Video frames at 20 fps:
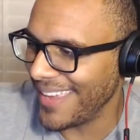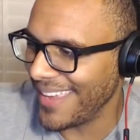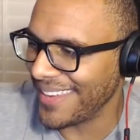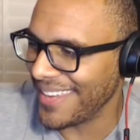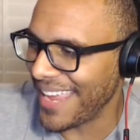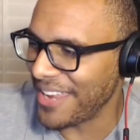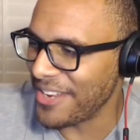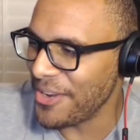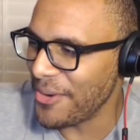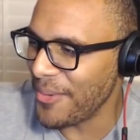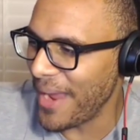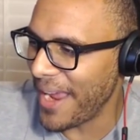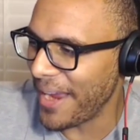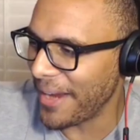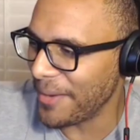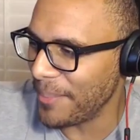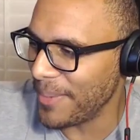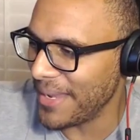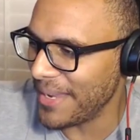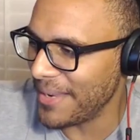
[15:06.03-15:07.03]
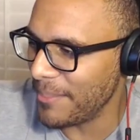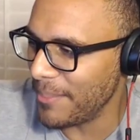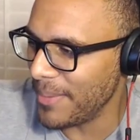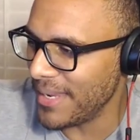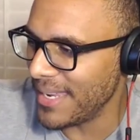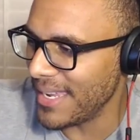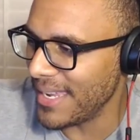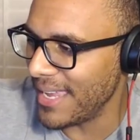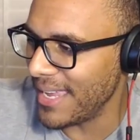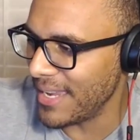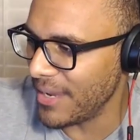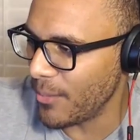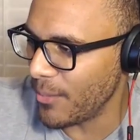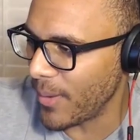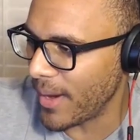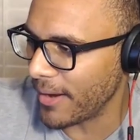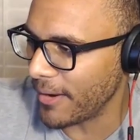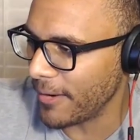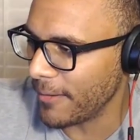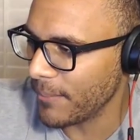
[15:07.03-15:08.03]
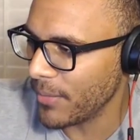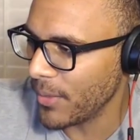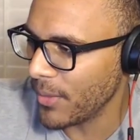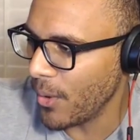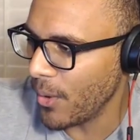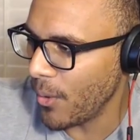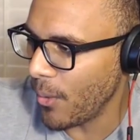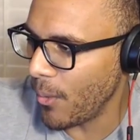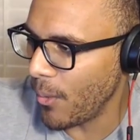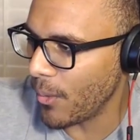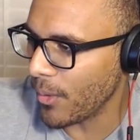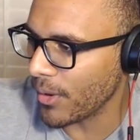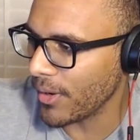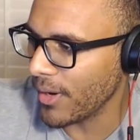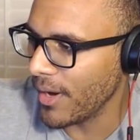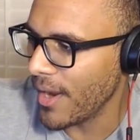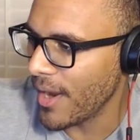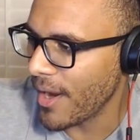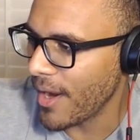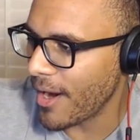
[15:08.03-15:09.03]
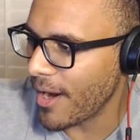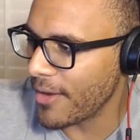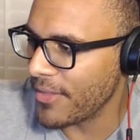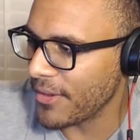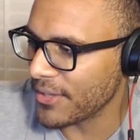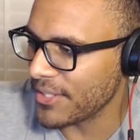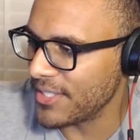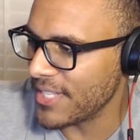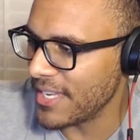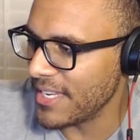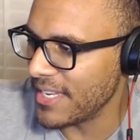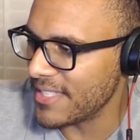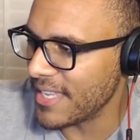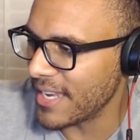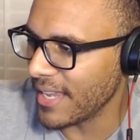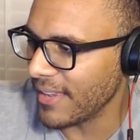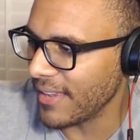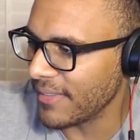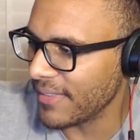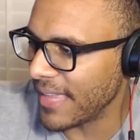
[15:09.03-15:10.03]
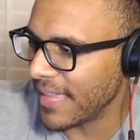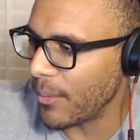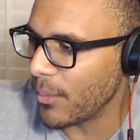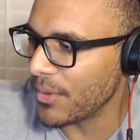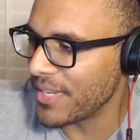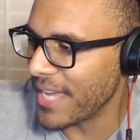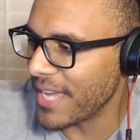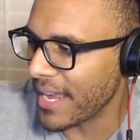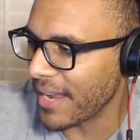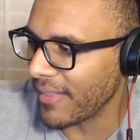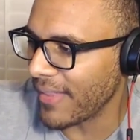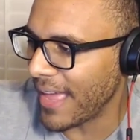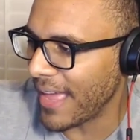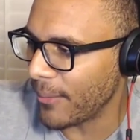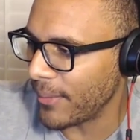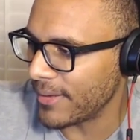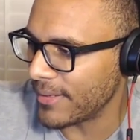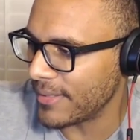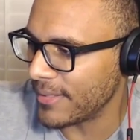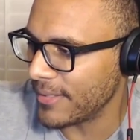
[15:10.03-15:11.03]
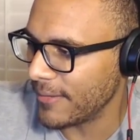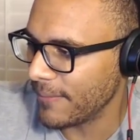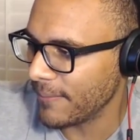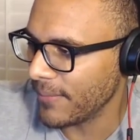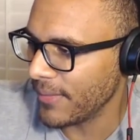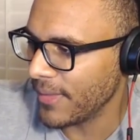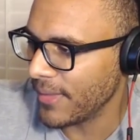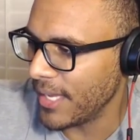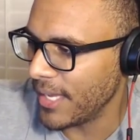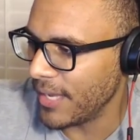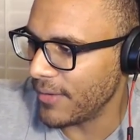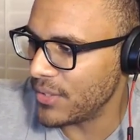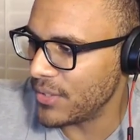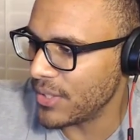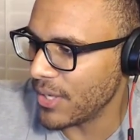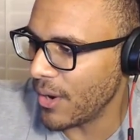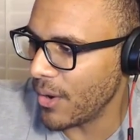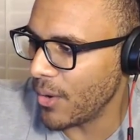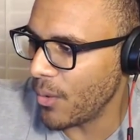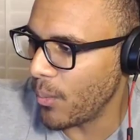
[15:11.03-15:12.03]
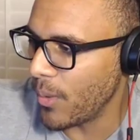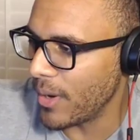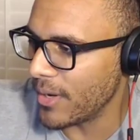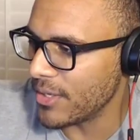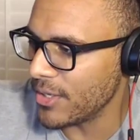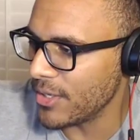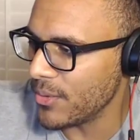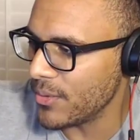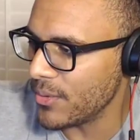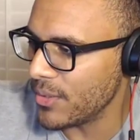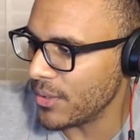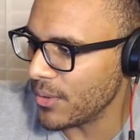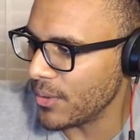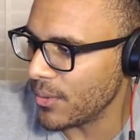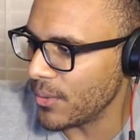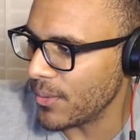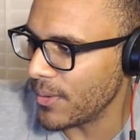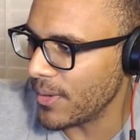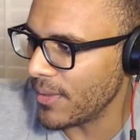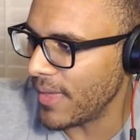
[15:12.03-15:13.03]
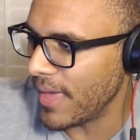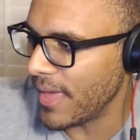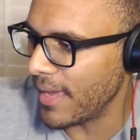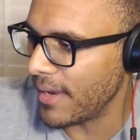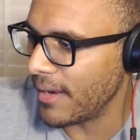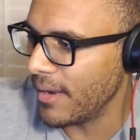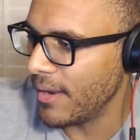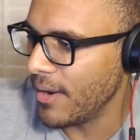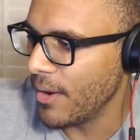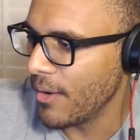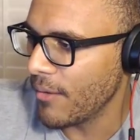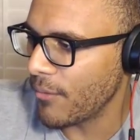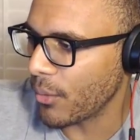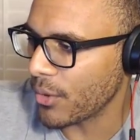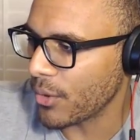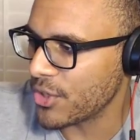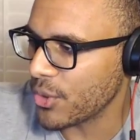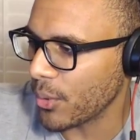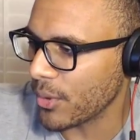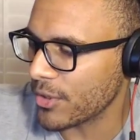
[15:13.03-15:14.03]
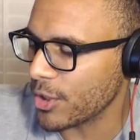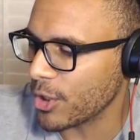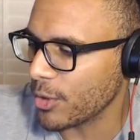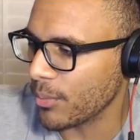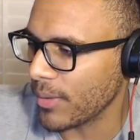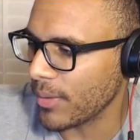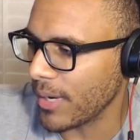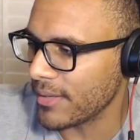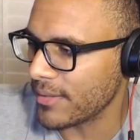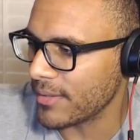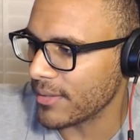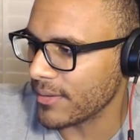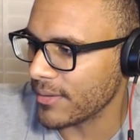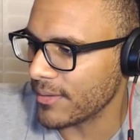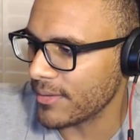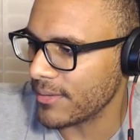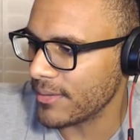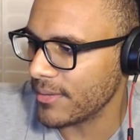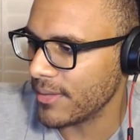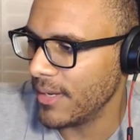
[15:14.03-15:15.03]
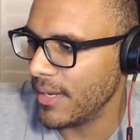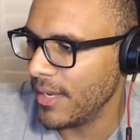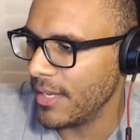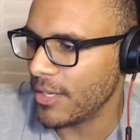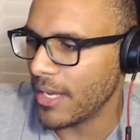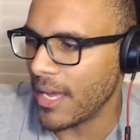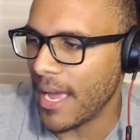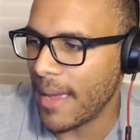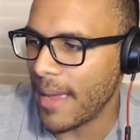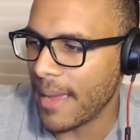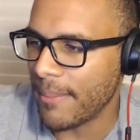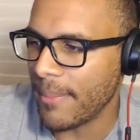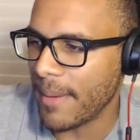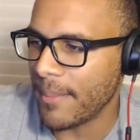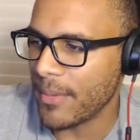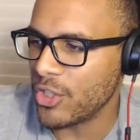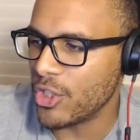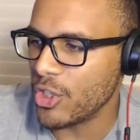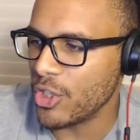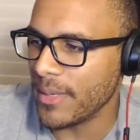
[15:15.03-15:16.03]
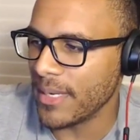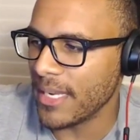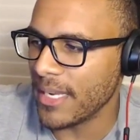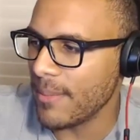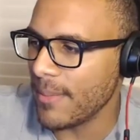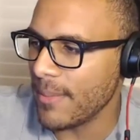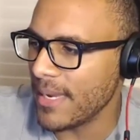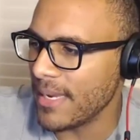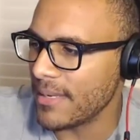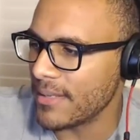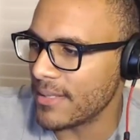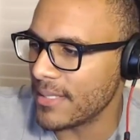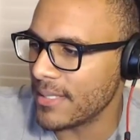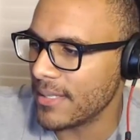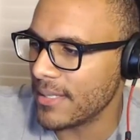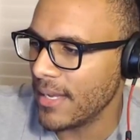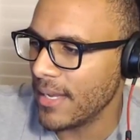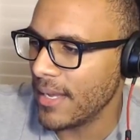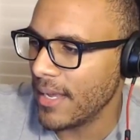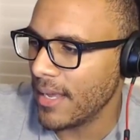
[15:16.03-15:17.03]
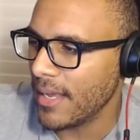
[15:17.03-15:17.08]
"Can you Airbnb anywhere, or are there cities that that will not allow it? If so, what do you do then for short-term rentals?" So I, am assuming he means